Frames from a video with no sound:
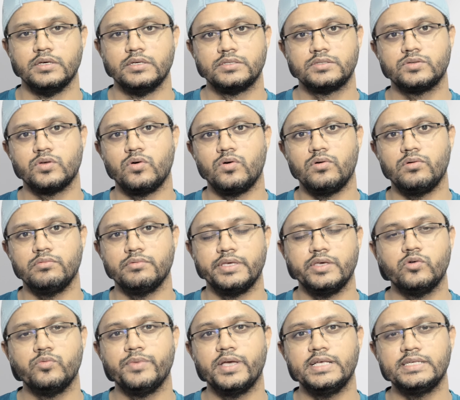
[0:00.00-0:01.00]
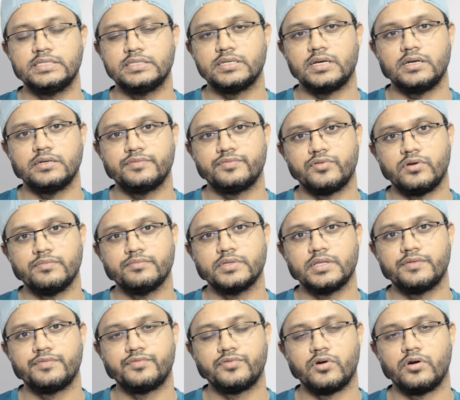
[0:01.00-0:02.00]
So you may start from
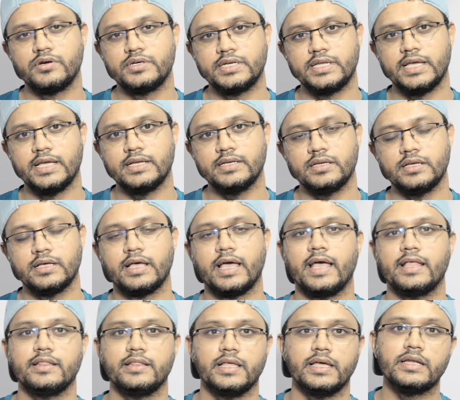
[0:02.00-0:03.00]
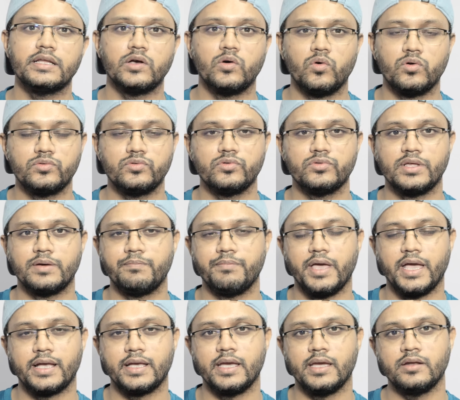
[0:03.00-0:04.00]
the front end and then go to the
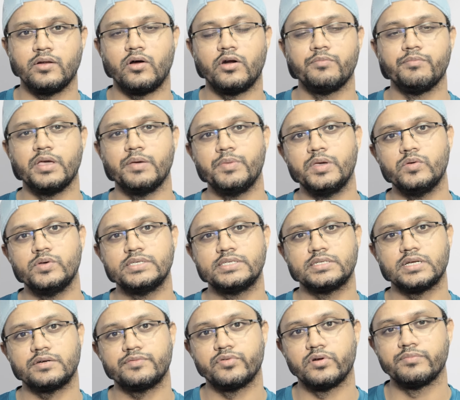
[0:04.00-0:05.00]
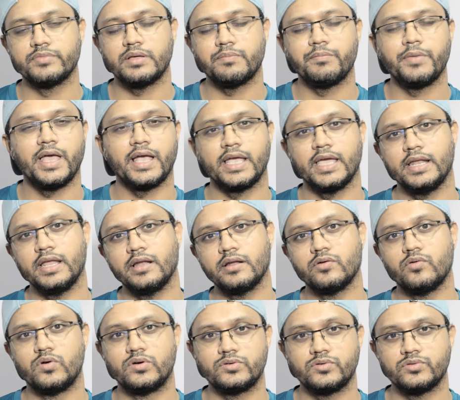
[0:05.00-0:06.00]
back end, or maybe you start from the back end and
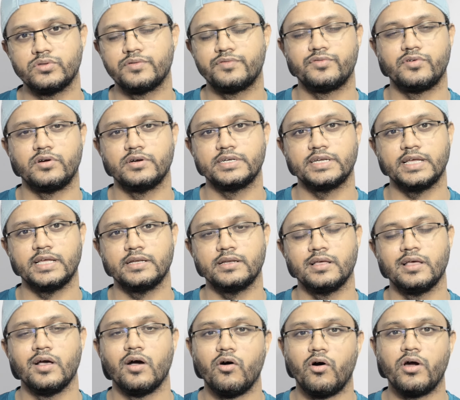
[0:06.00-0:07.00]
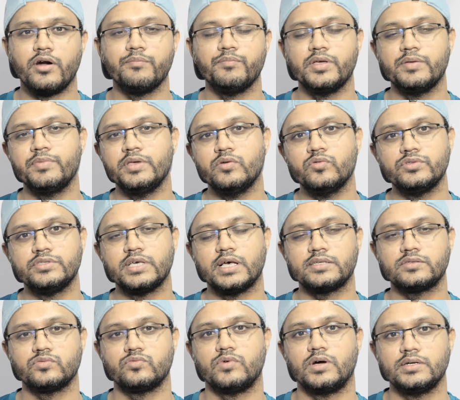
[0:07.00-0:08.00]
go to the front end, or maybe you
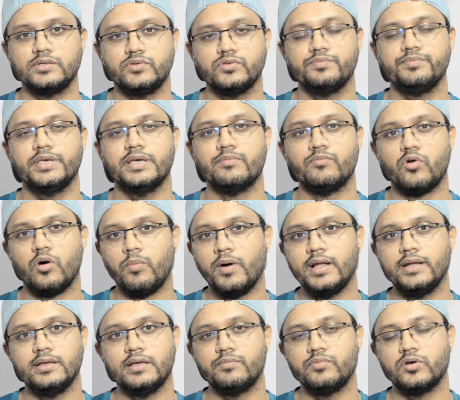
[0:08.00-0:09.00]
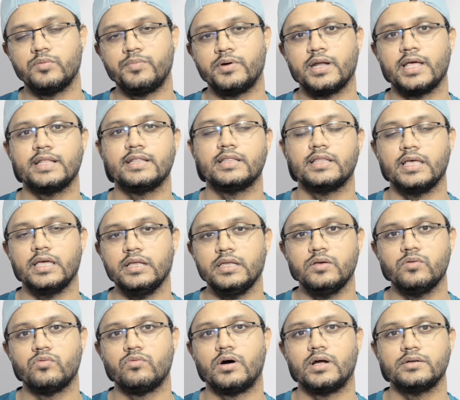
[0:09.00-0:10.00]
just want to be a mobile developer and then
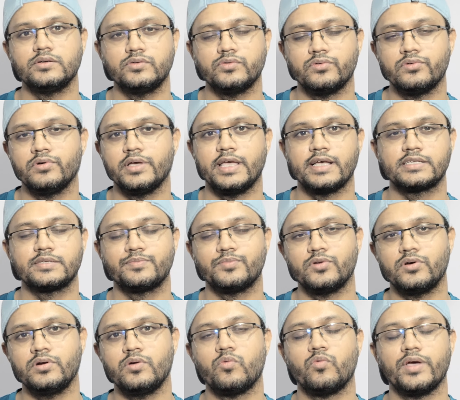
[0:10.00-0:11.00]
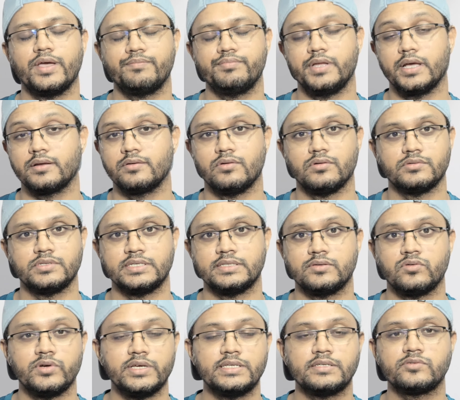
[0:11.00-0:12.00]
you want to explore web technology.
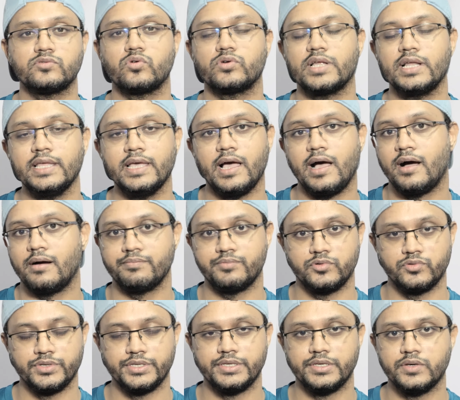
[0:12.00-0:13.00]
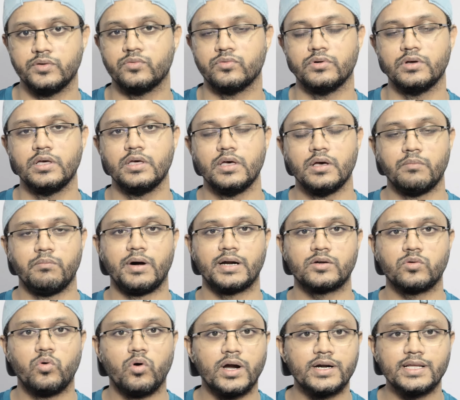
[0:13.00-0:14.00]
So it's totally up to you.
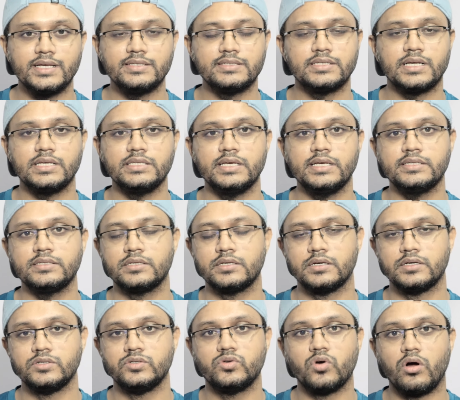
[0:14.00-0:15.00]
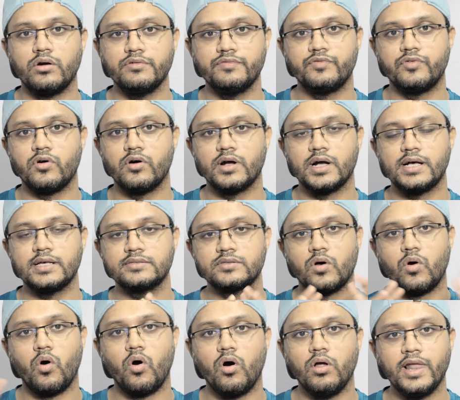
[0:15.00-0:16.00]
But what I suggest, don't focus
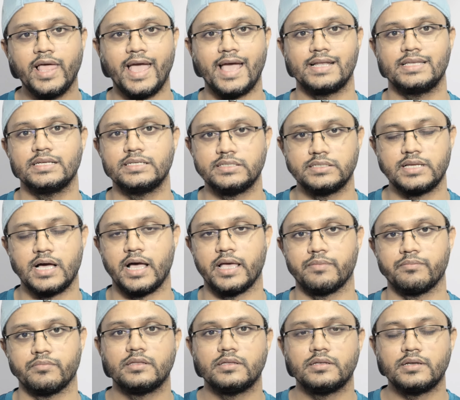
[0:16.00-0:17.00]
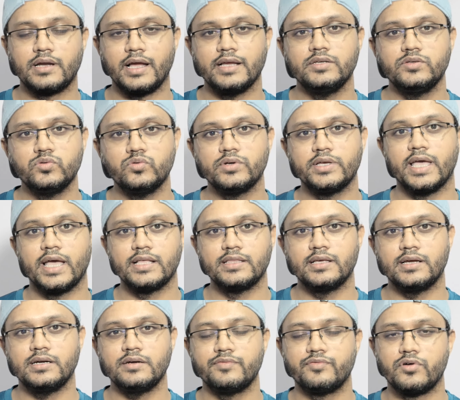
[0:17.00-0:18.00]
all at a time. Try to
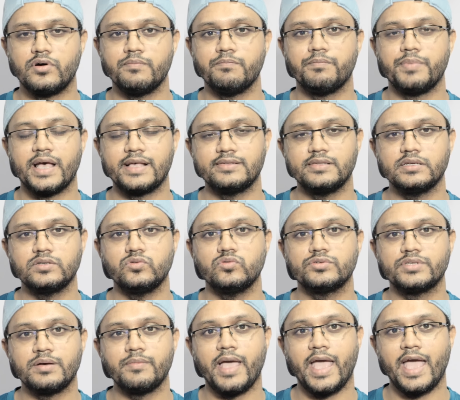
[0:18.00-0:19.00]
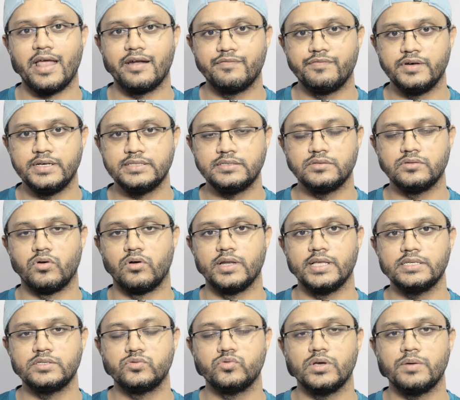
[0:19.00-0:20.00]
gather from basic to some advanced
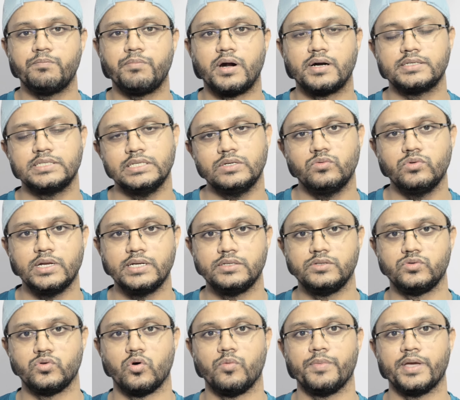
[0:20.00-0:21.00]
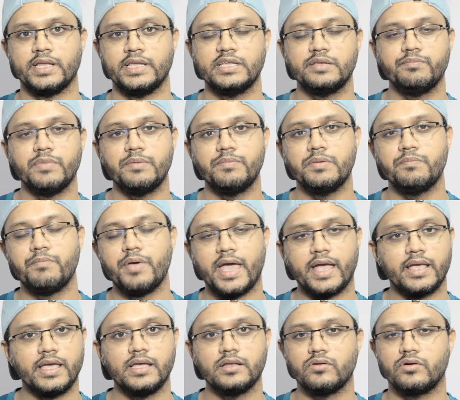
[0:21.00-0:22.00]
knowledge to a particular domain. It may be
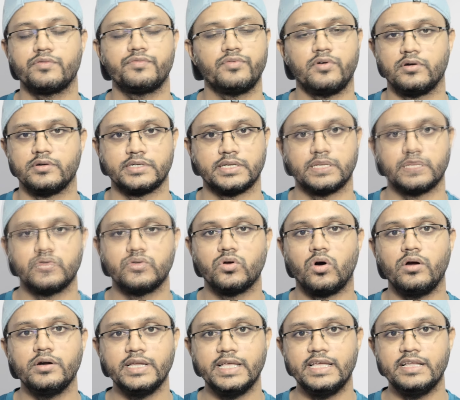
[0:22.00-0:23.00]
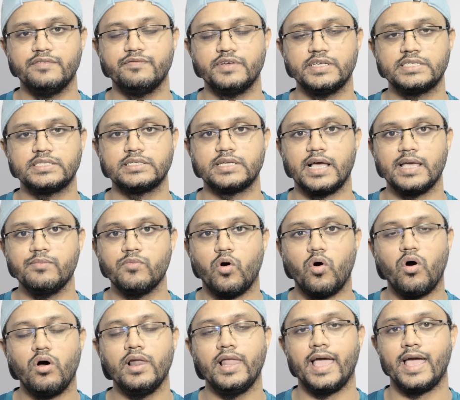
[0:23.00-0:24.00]
back end or front end. Don't invest time
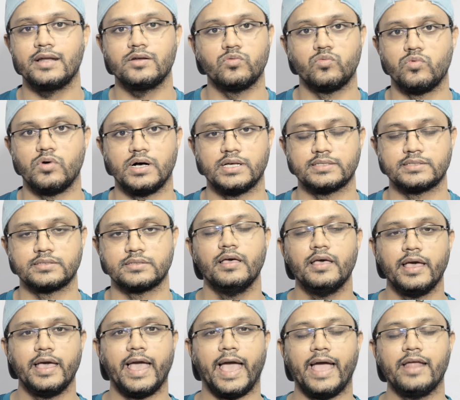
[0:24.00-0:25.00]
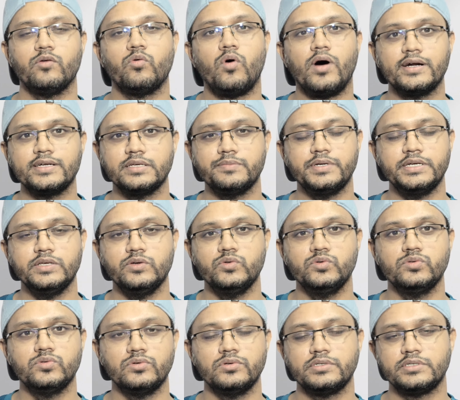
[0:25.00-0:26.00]
all at once. And whatever you
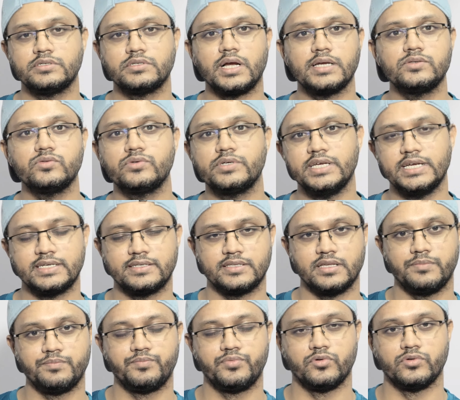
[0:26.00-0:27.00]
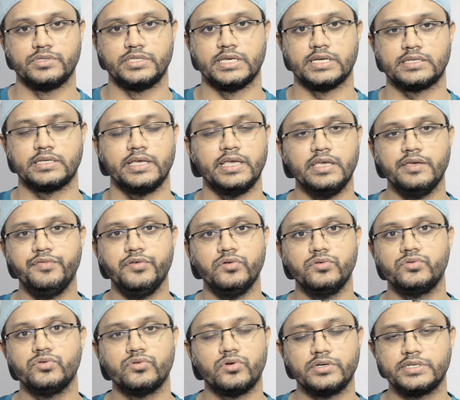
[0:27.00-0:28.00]
do, try to create some project. If you
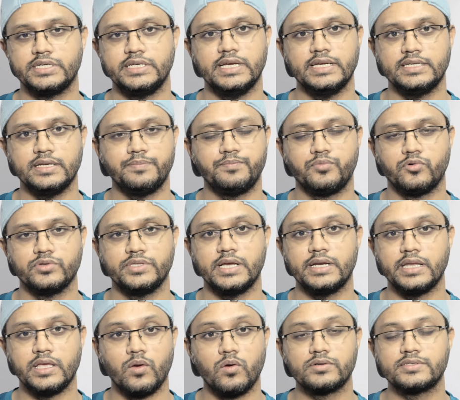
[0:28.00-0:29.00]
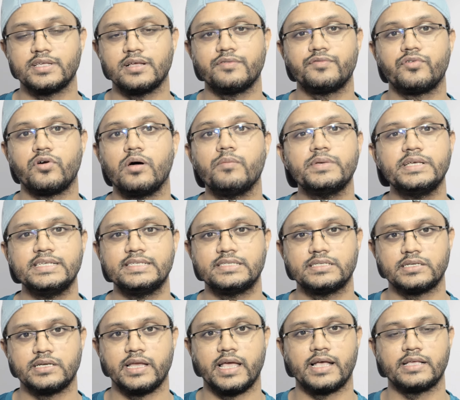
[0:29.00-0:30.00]
do not create a project yourself from
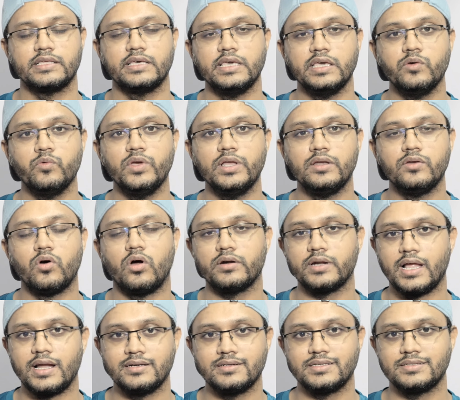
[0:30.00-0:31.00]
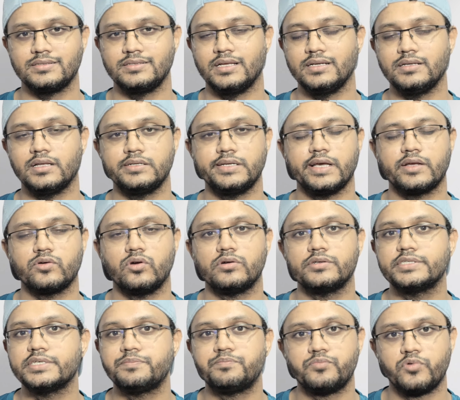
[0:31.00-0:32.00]
scratch, you will not understand the
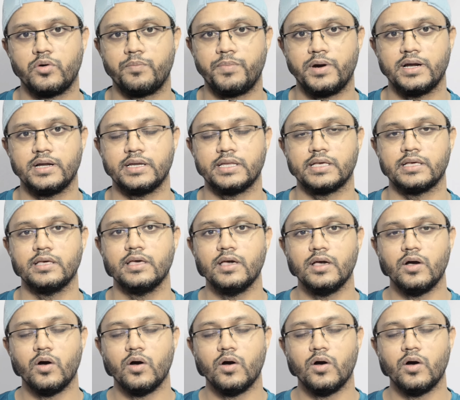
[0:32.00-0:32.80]
technology properly.